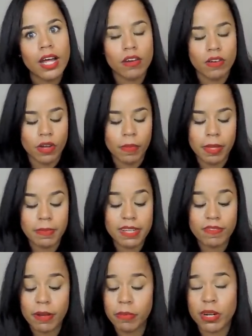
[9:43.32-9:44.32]
I don't know,
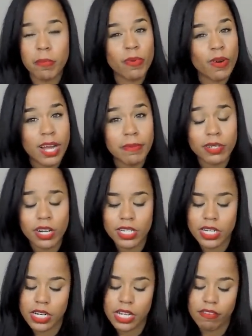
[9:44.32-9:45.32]
maybe if I put a primer
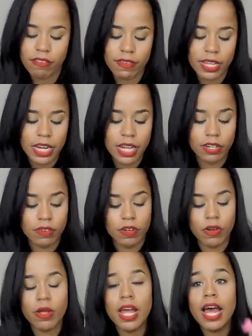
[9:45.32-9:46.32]
underneath of it, I don't
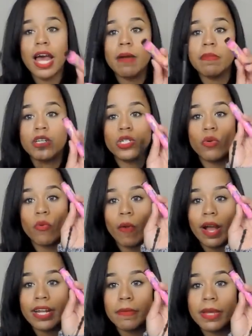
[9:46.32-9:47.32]
know. I'm going to
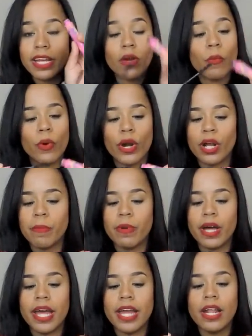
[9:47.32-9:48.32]
try to make it work,
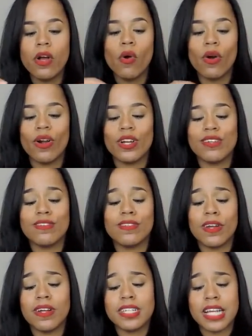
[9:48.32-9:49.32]
but, or
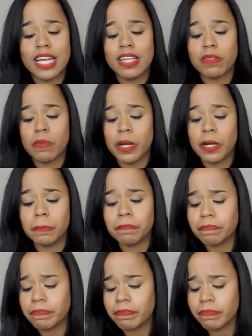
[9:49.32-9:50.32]
use it on days where
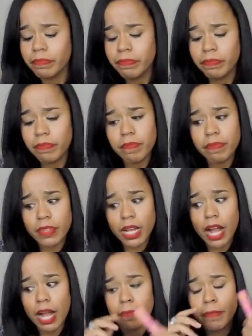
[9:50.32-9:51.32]

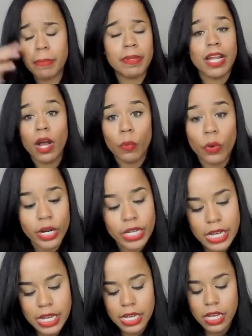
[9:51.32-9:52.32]
I'm maybe not
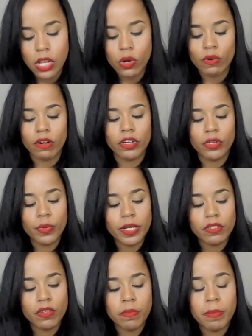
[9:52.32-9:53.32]
working or
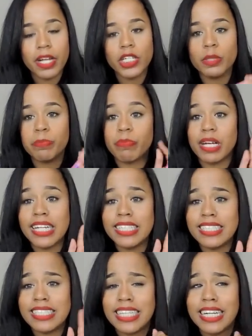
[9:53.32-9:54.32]
doing too much, but
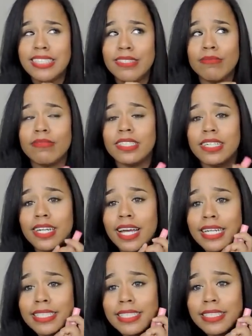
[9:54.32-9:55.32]
I don't
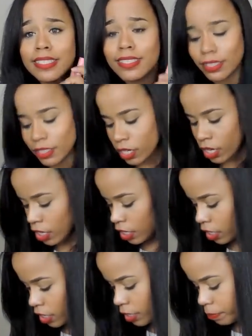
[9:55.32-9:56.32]
like it.
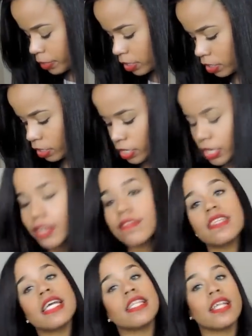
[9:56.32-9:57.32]
Um, the
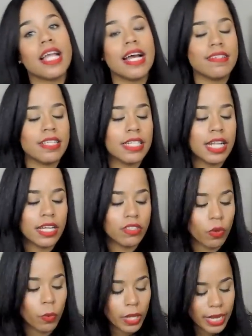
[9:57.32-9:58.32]
next thing, the last thing that I
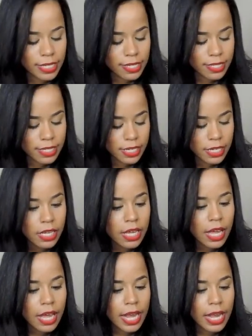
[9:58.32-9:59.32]
don't like is the
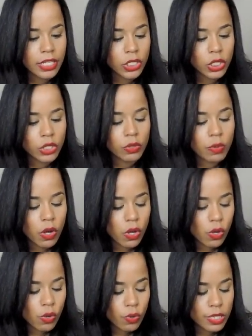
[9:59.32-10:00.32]

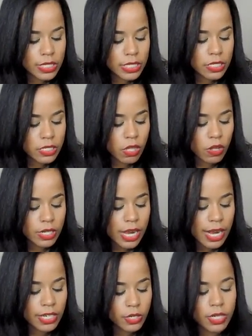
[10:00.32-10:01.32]
H2O Sea Salt
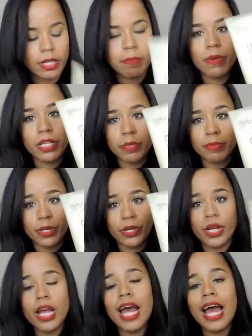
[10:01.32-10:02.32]
Hydrating Body Butter.